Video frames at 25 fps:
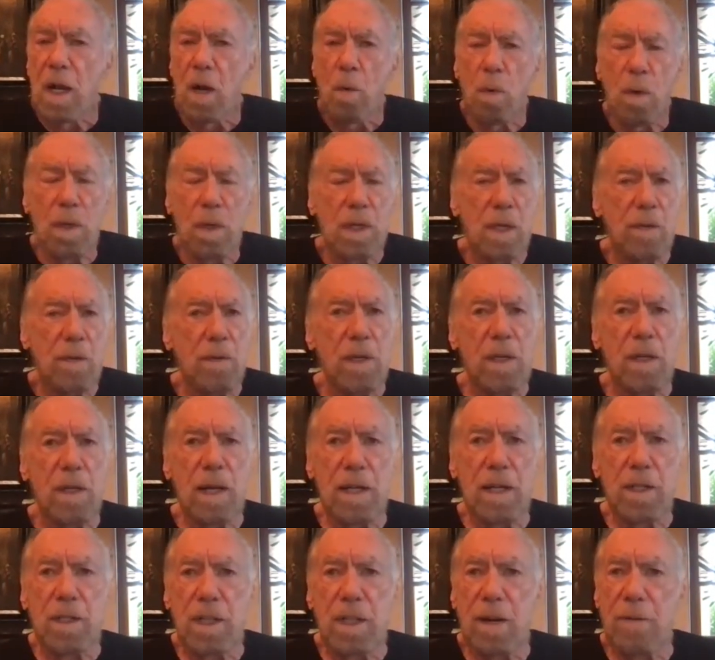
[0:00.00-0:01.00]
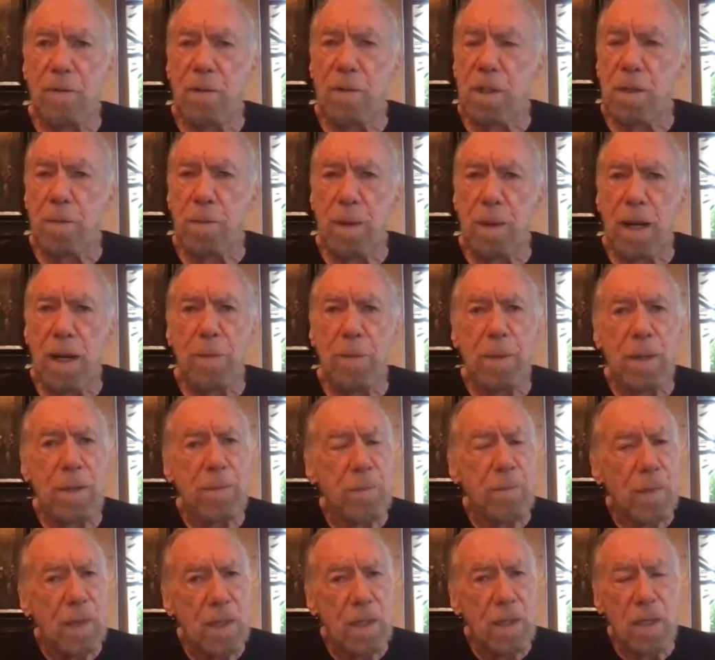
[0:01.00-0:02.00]
We'll give you a nice severance severance pay, but
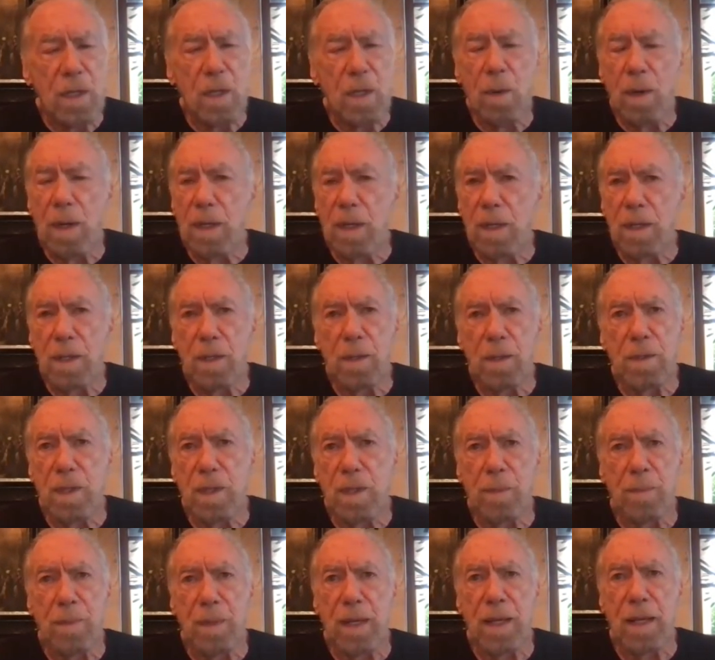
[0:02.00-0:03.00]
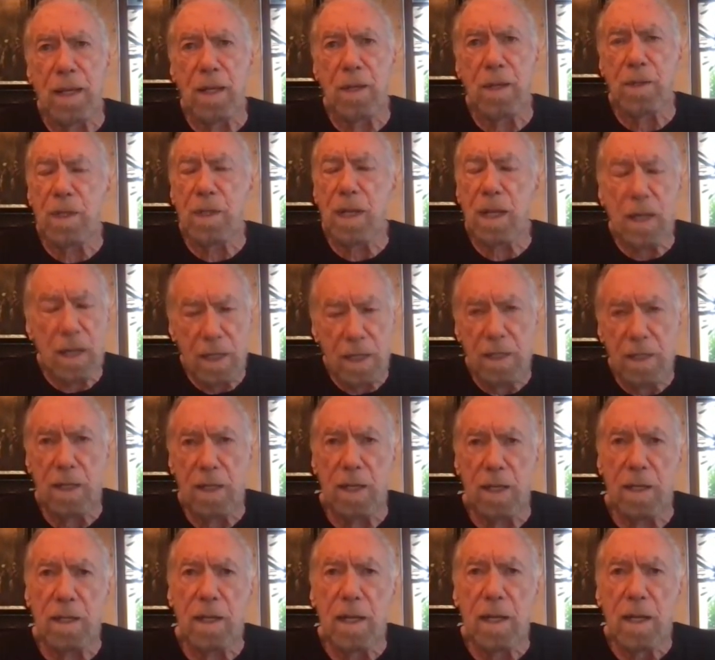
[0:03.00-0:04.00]
go on and do something else. And I
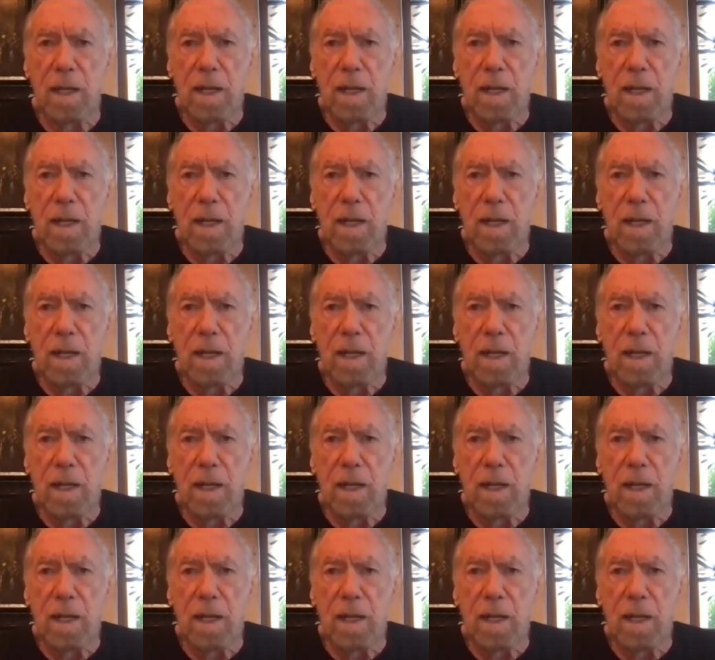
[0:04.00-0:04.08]
did.